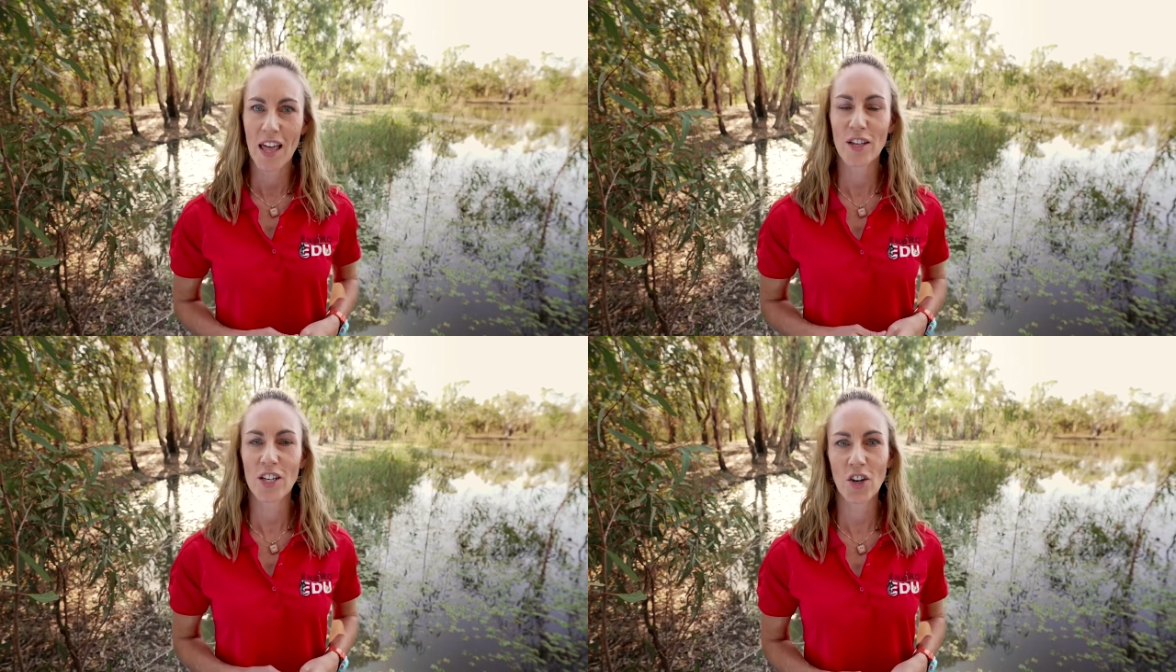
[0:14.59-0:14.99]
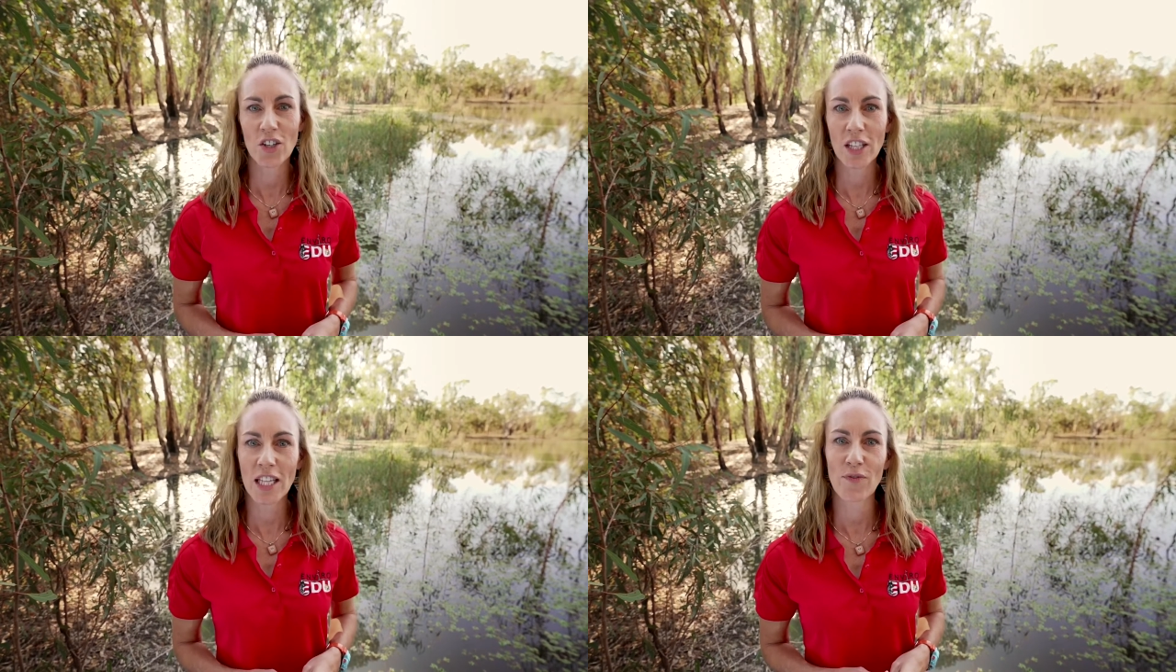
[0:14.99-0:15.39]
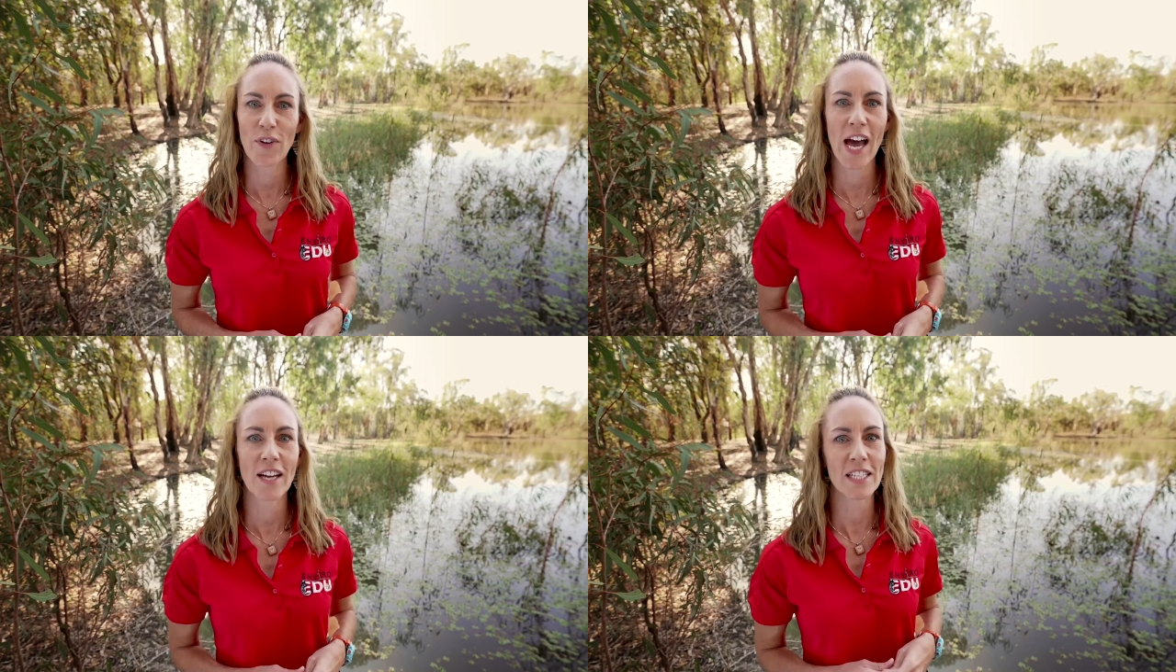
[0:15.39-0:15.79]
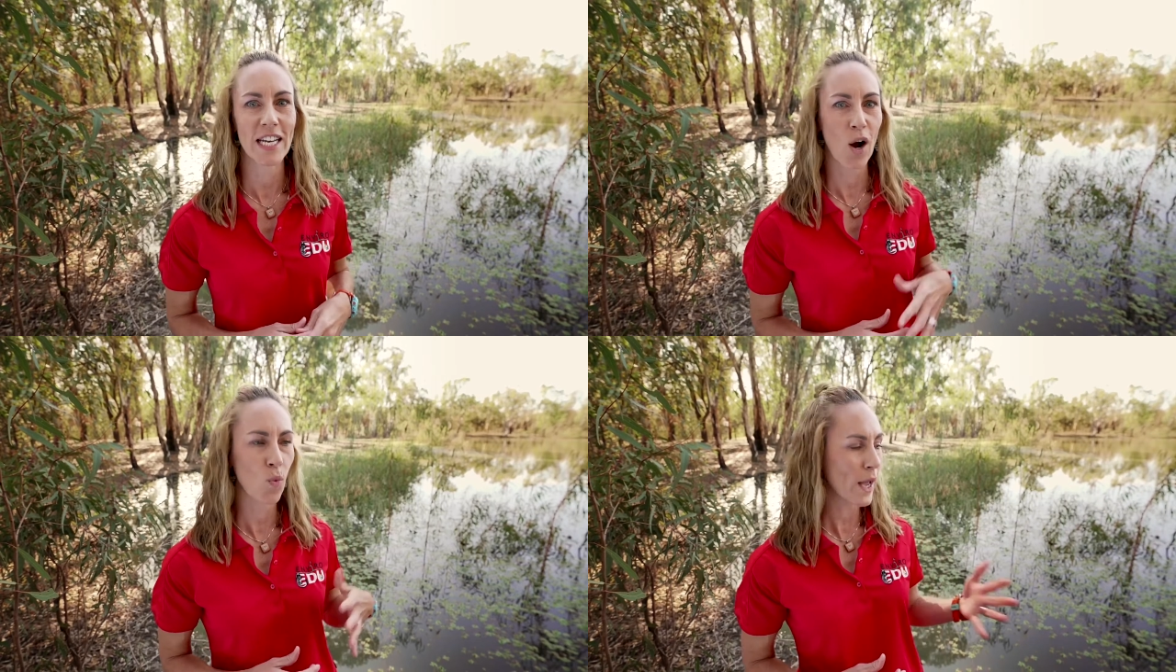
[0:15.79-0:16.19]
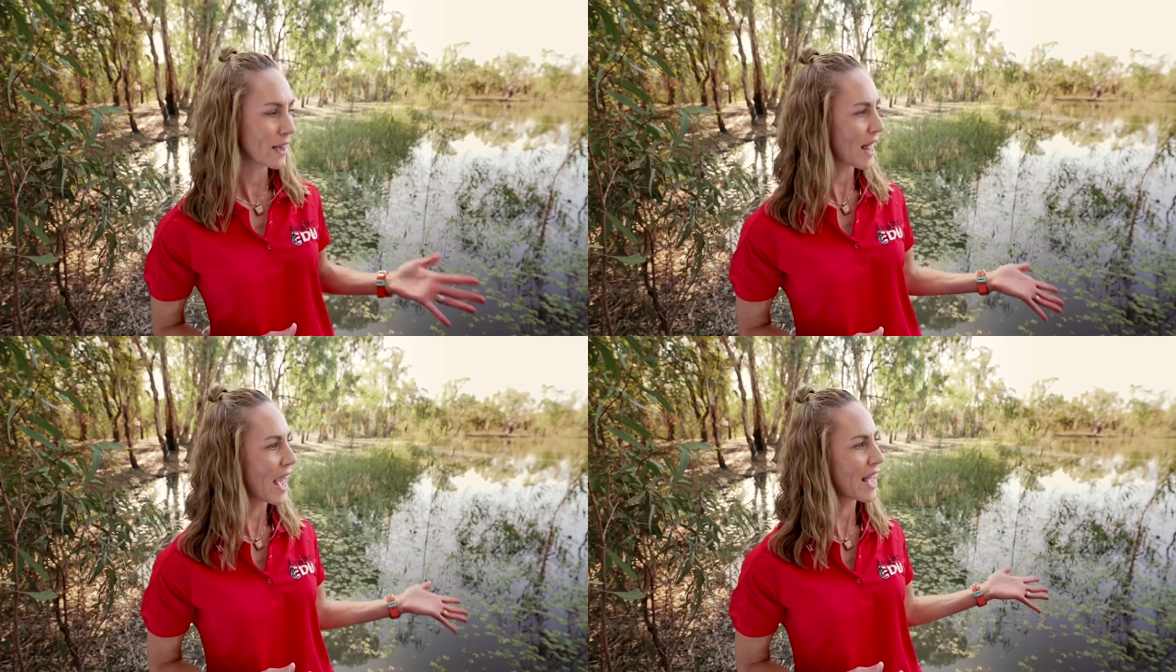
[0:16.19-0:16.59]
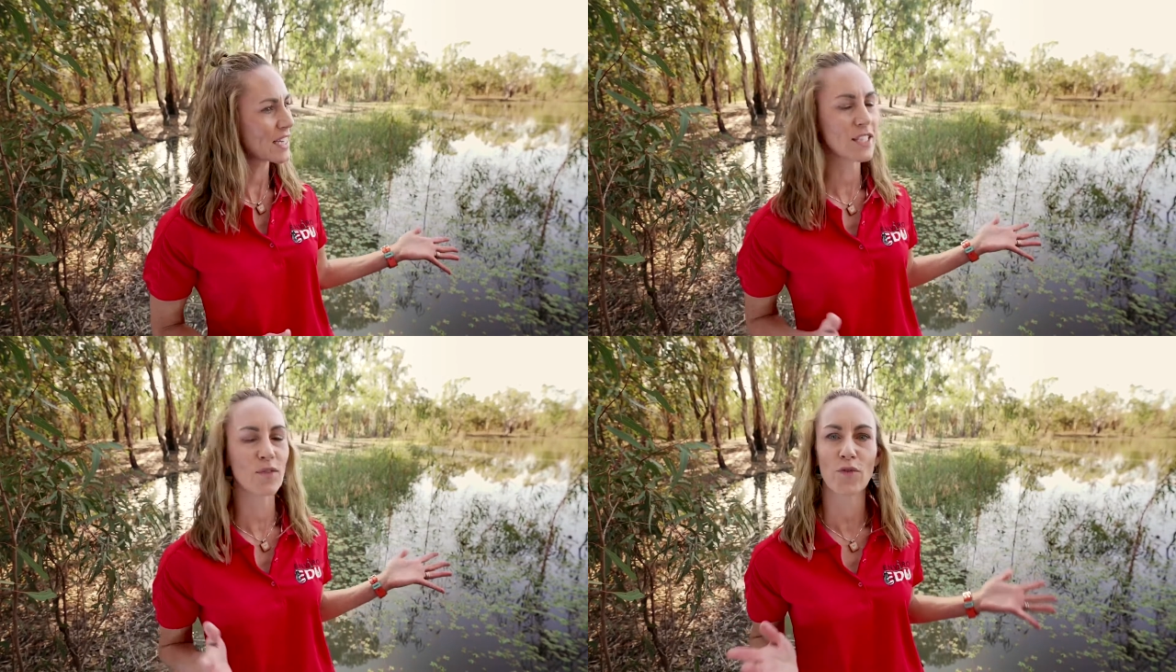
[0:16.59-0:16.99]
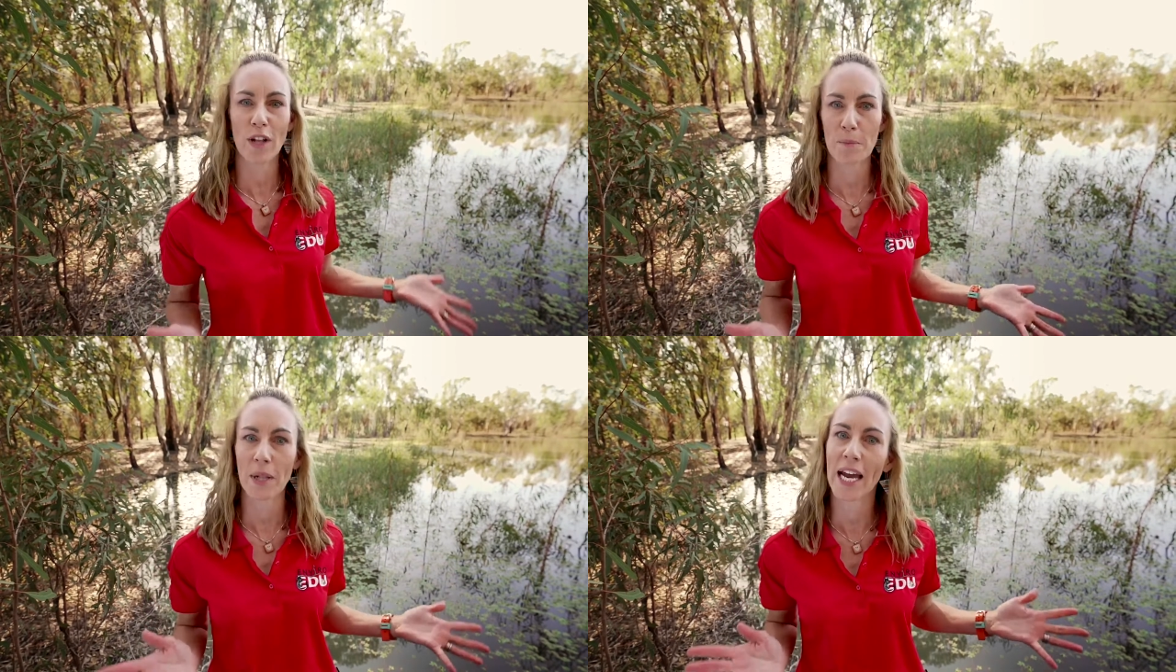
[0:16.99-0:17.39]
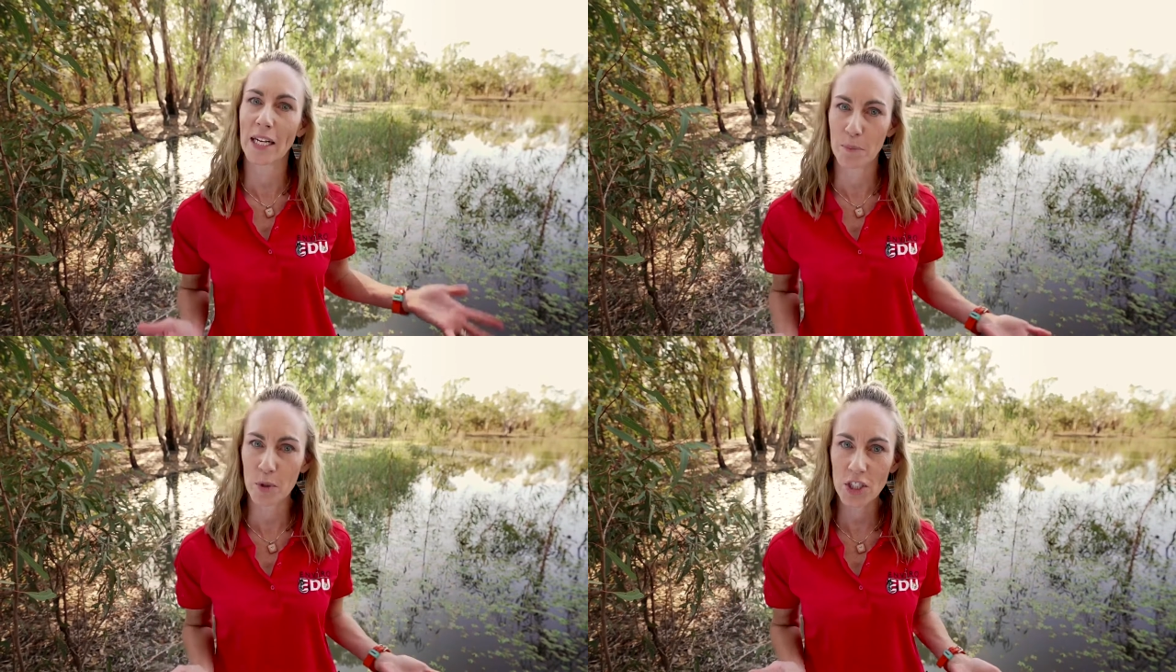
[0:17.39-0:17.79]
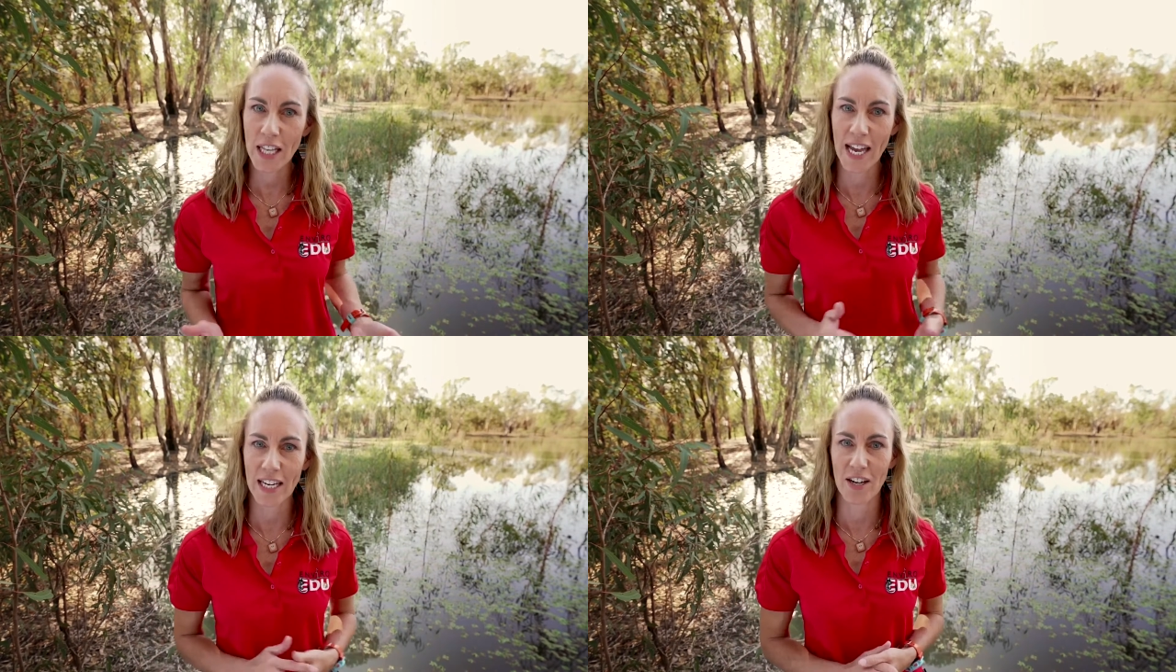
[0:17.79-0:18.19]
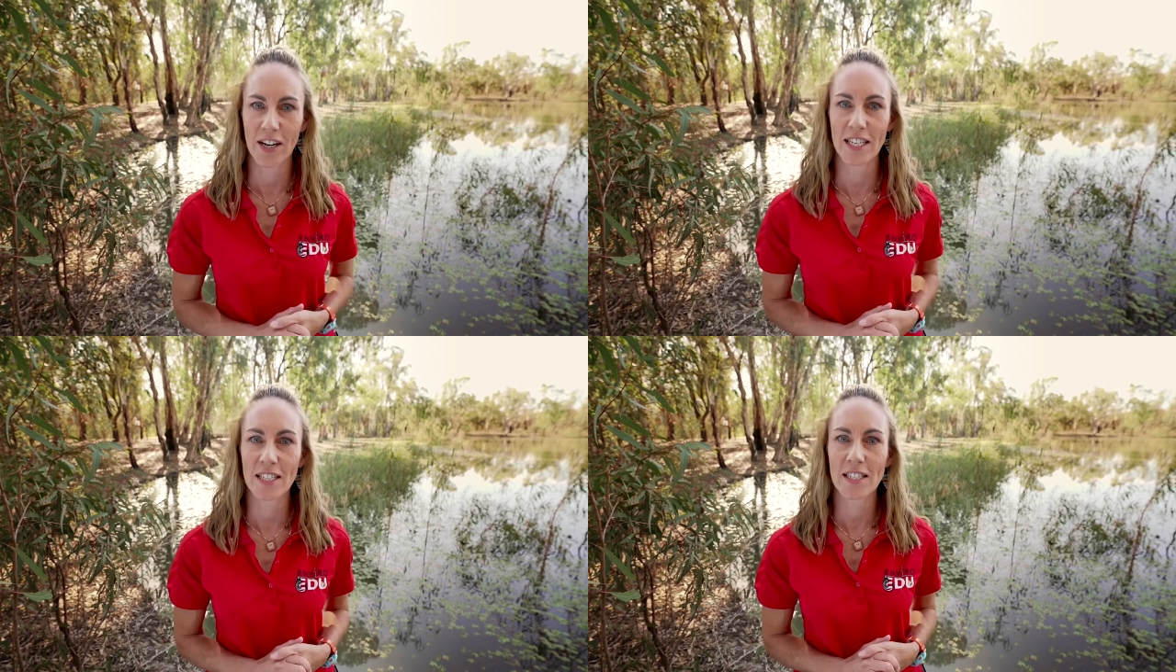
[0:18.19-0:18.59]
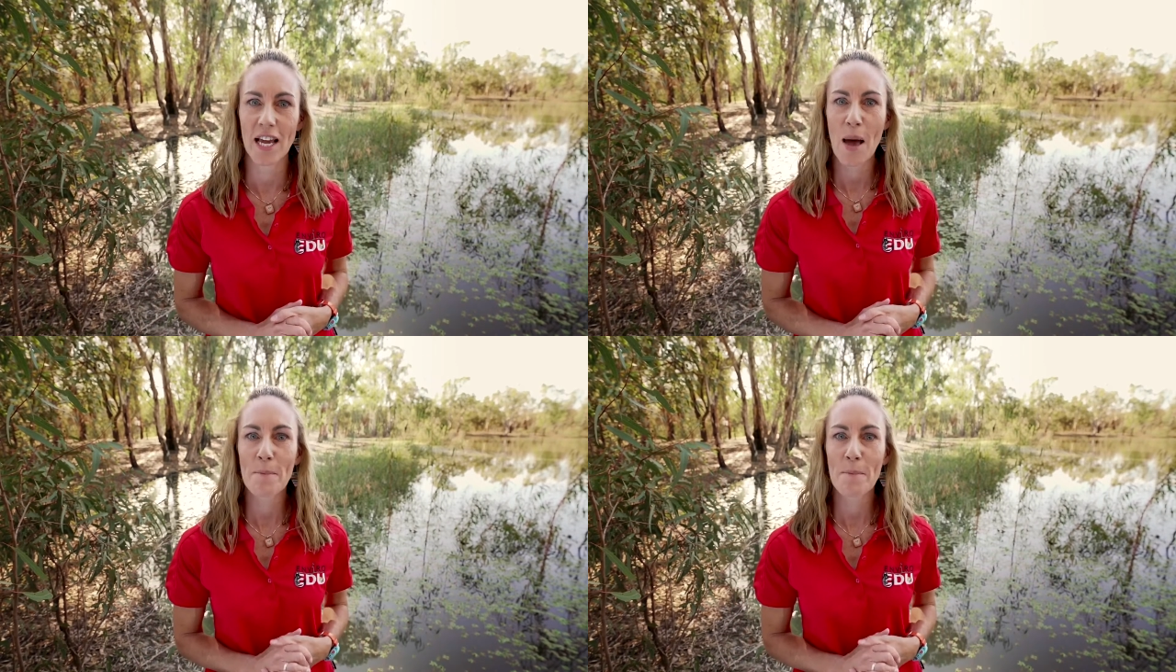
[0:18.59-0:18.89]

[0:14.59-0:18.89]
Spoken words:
that are not only found in our wetlands and floodplain and bushland areas,